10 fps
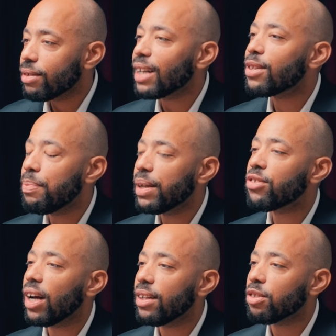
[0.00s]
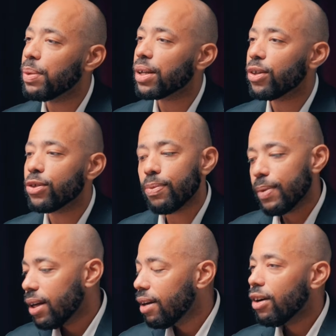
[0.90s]
That's a big challenge, because
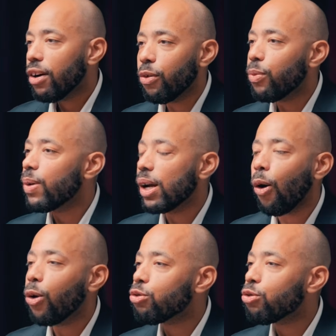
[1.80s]
we all